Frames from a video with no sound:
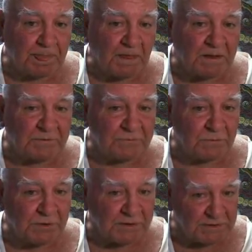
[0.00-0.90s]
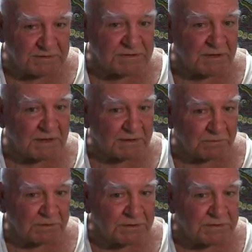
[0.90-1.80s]
of what is selling and
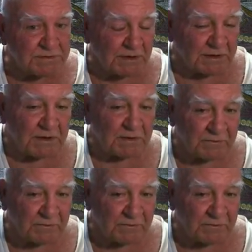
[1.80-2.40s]
what isn't selling.